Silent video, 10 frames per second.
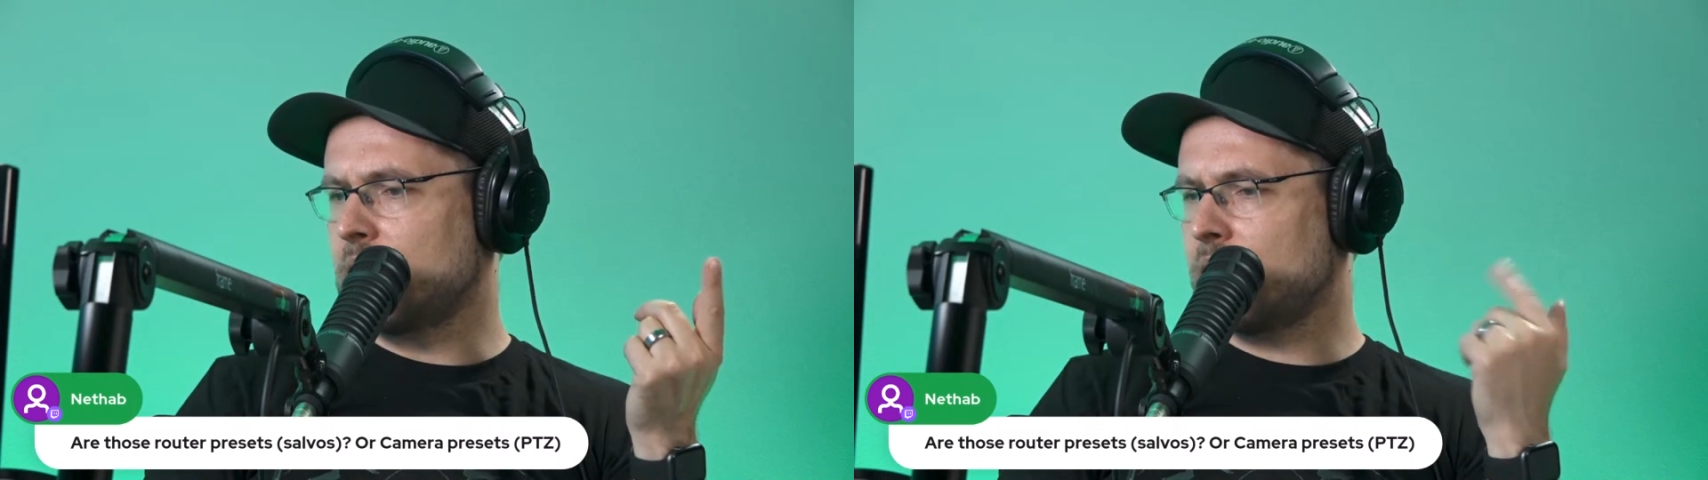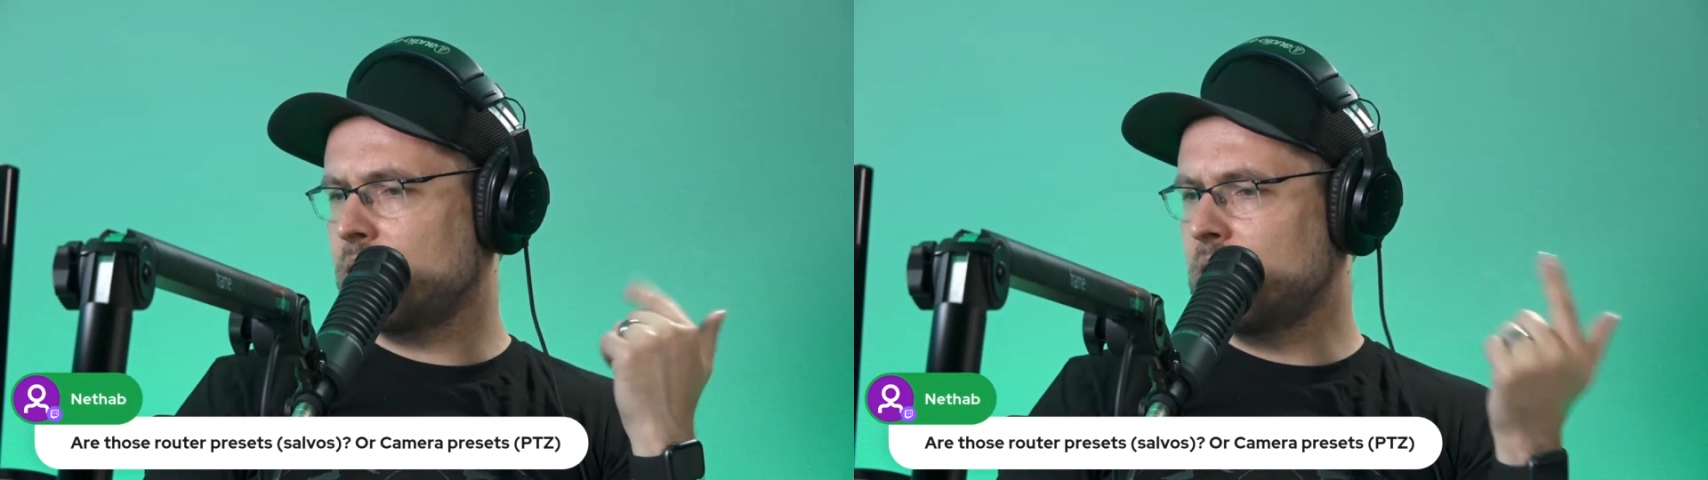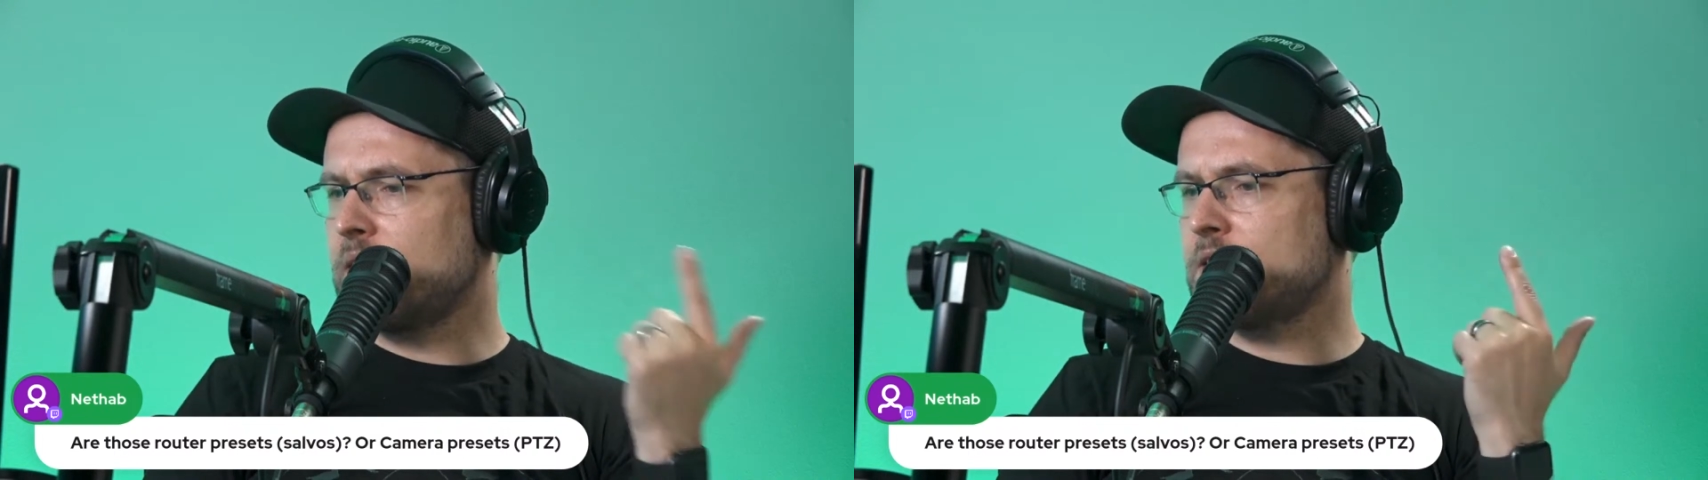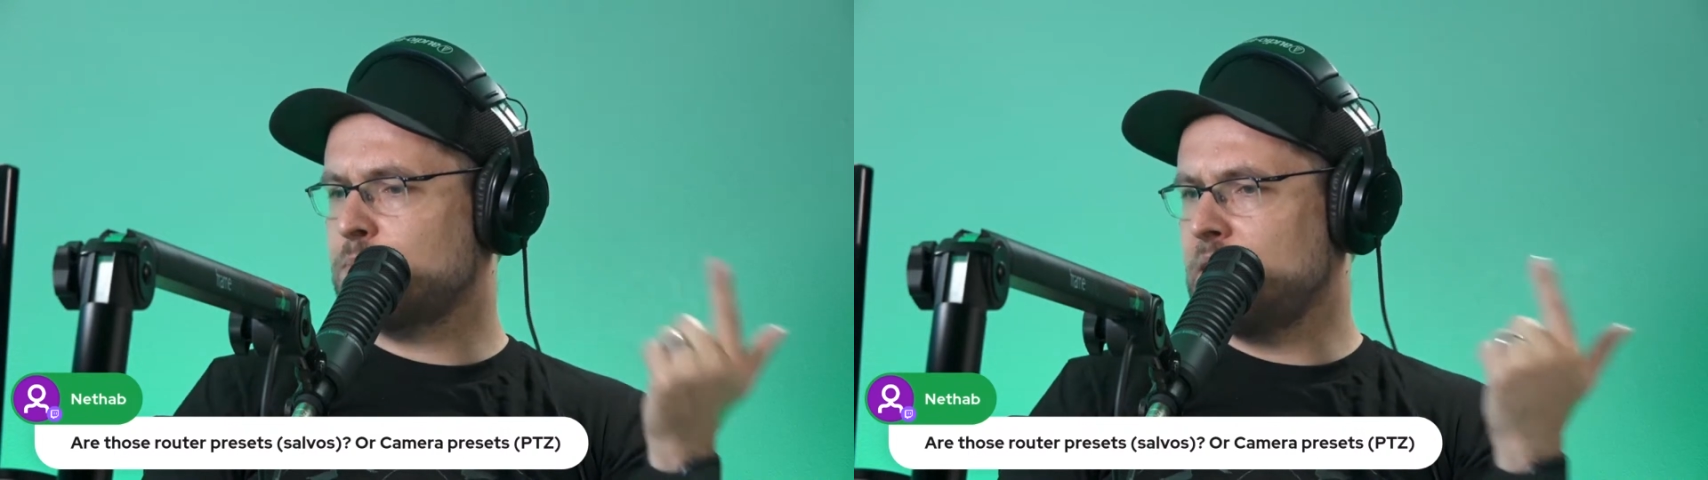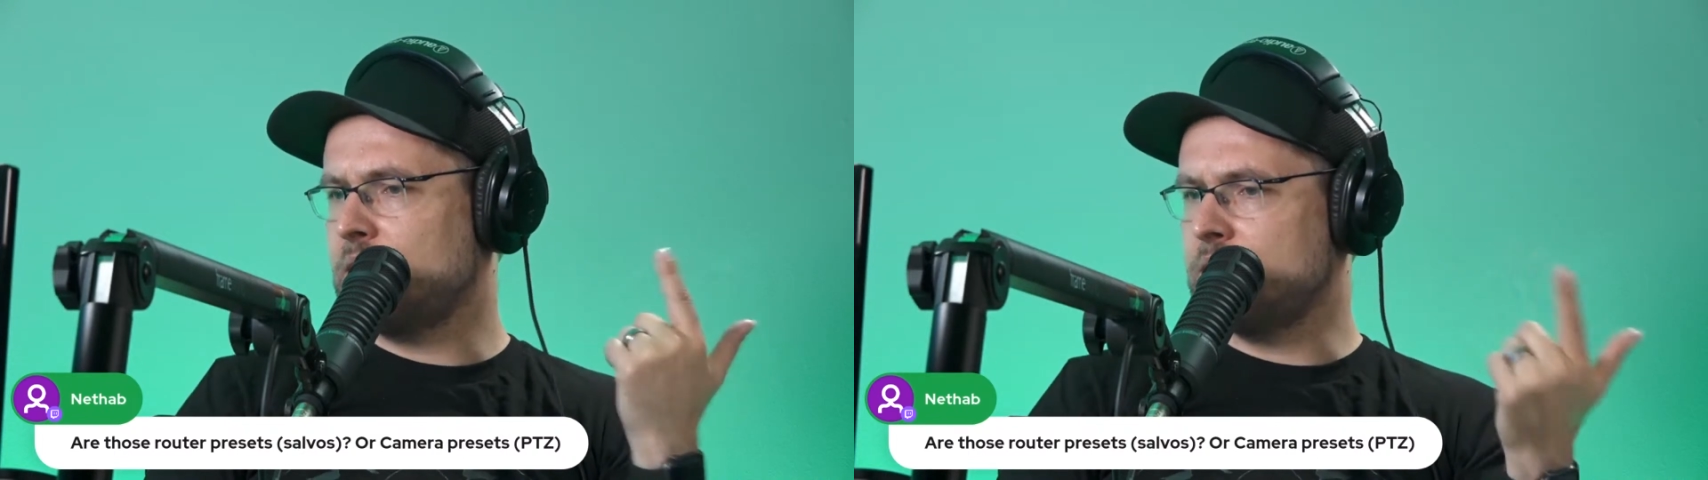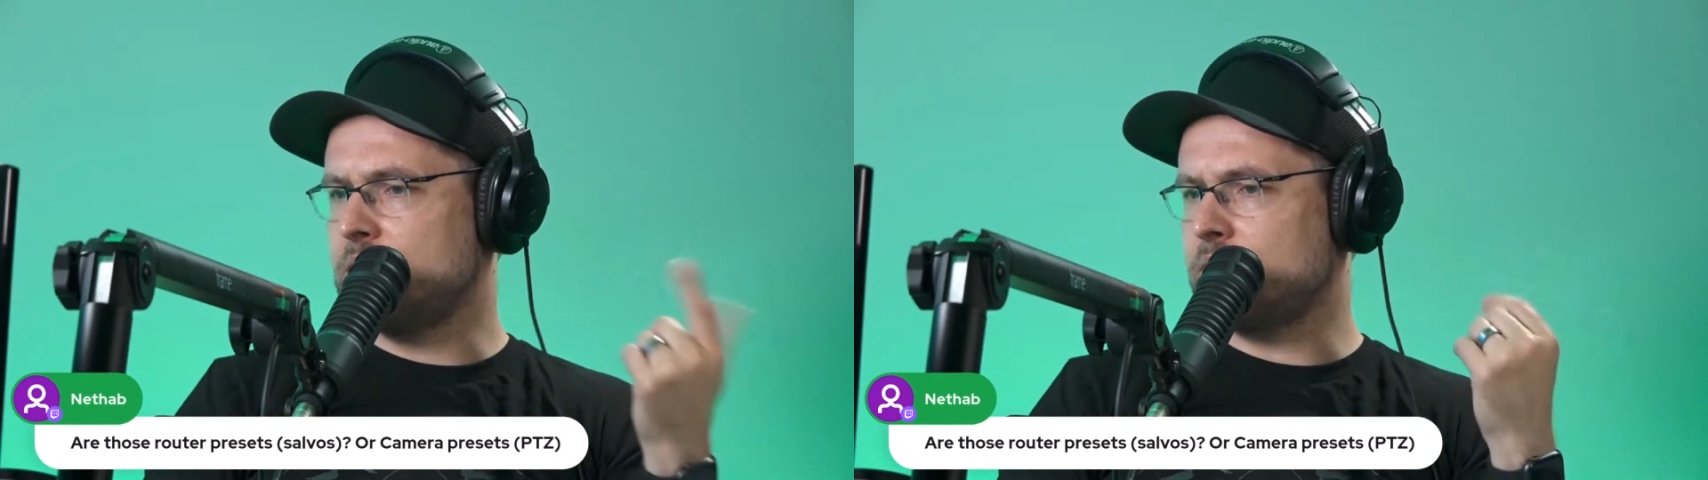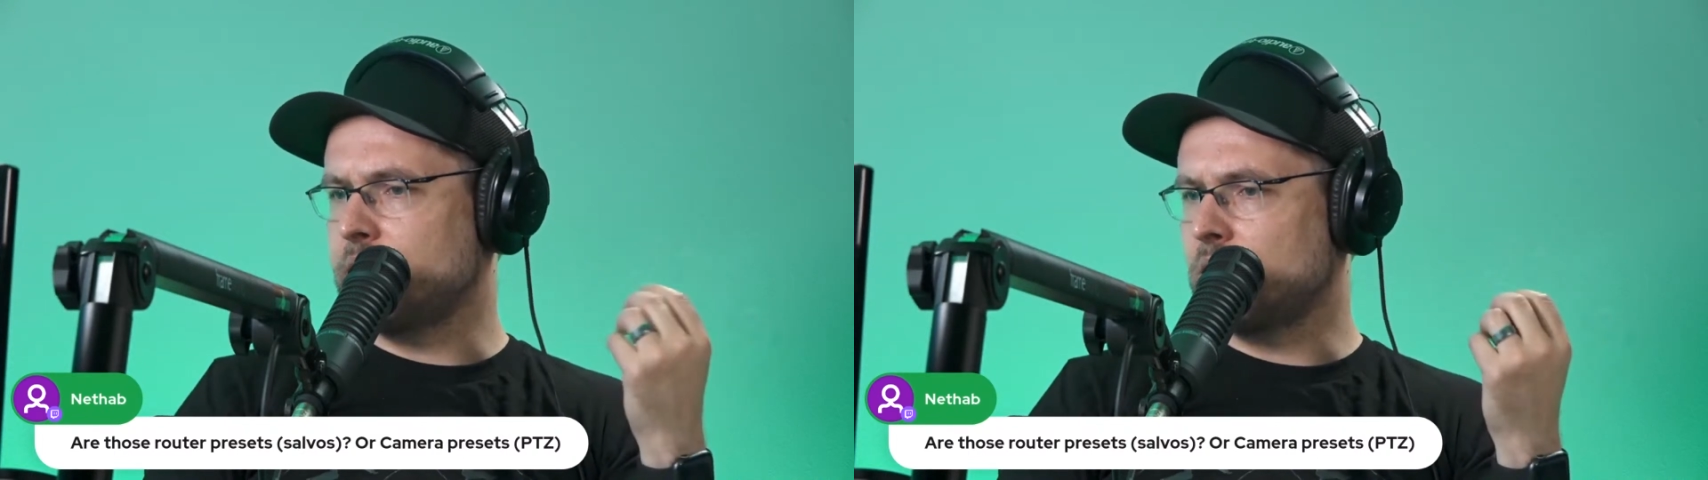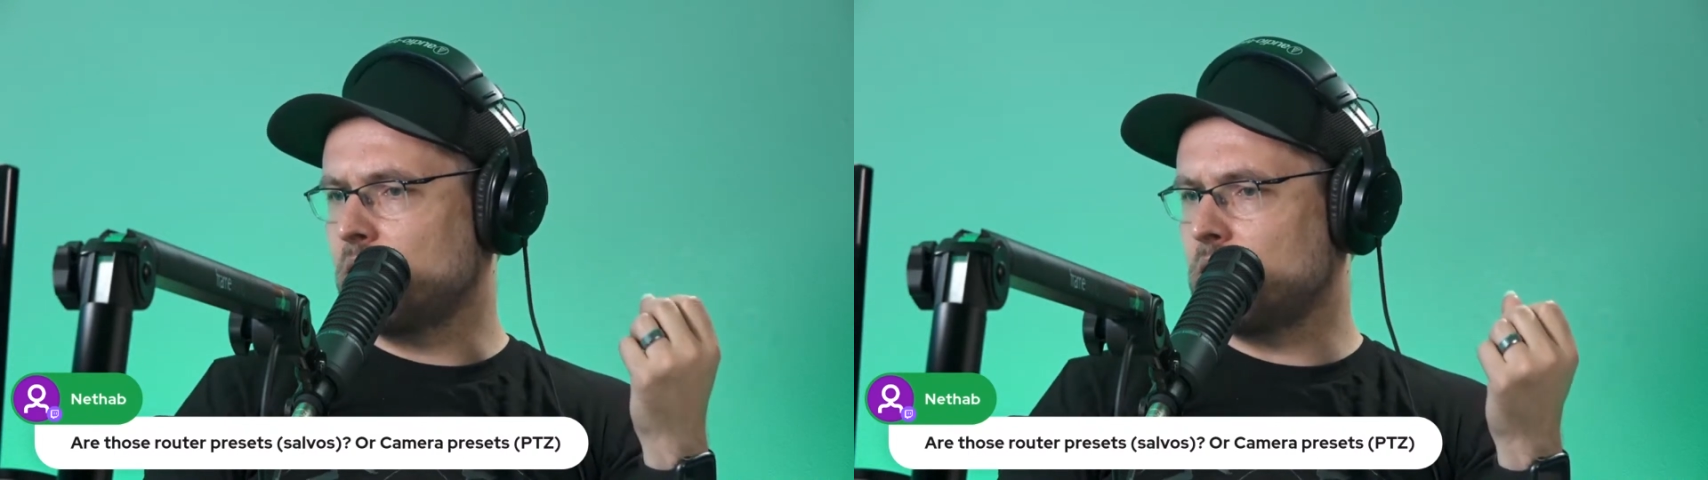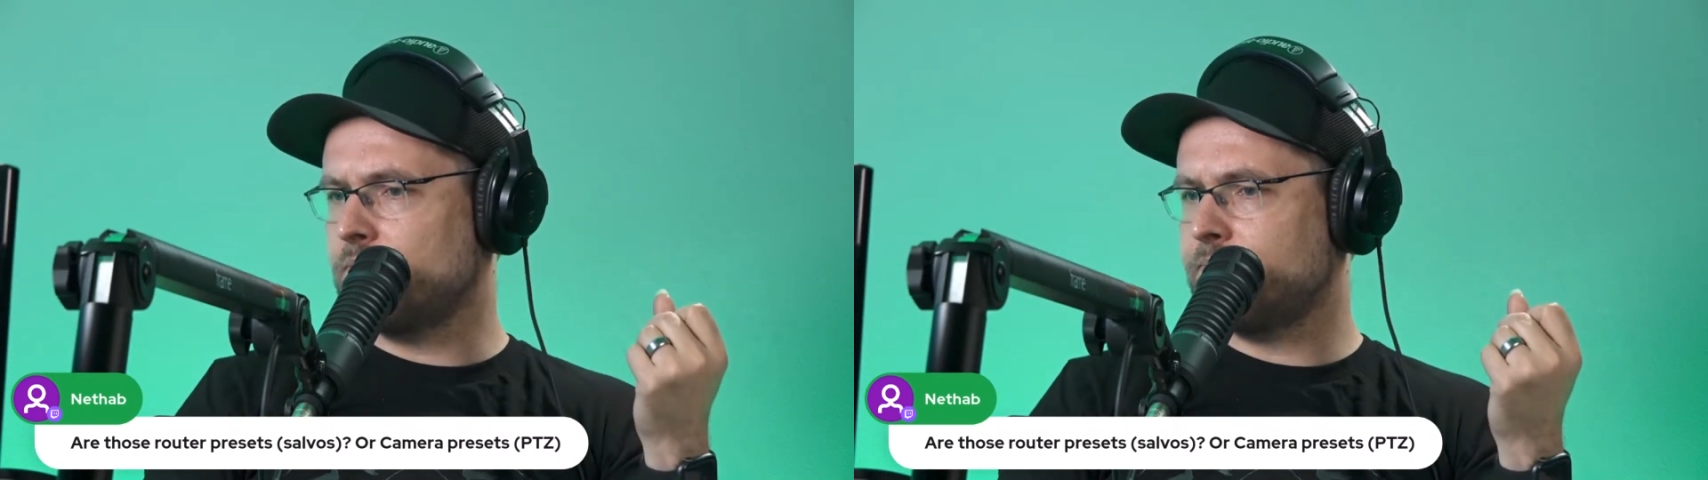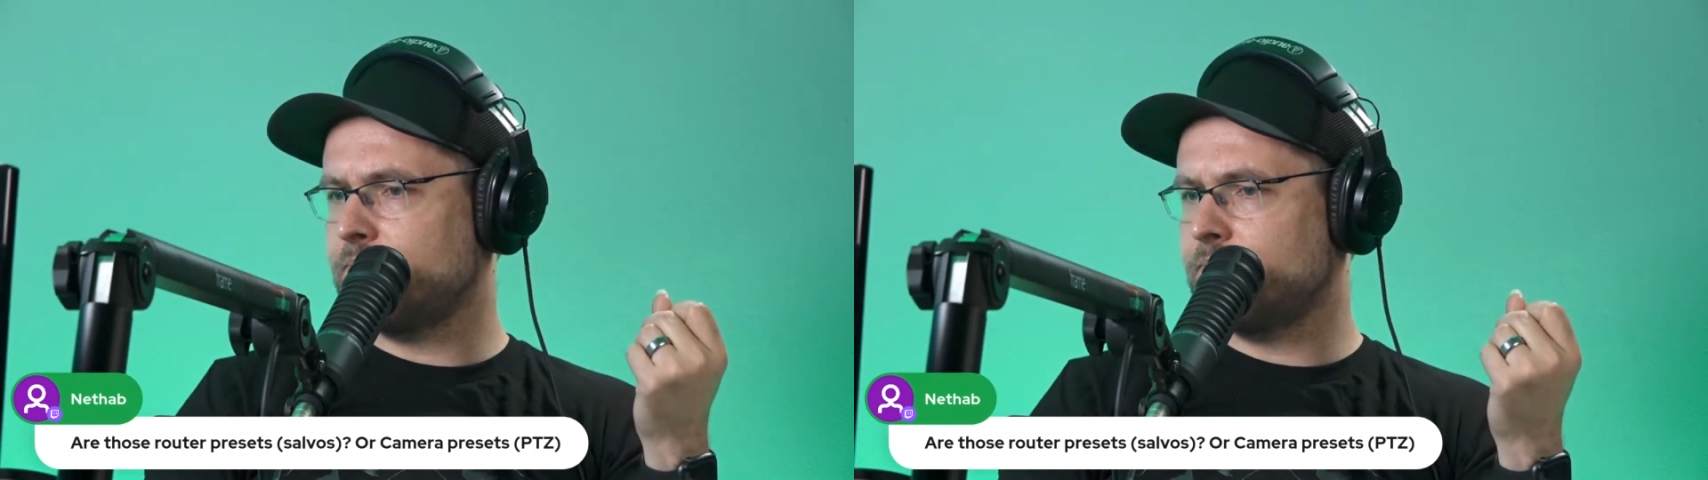I think it's PTZ recall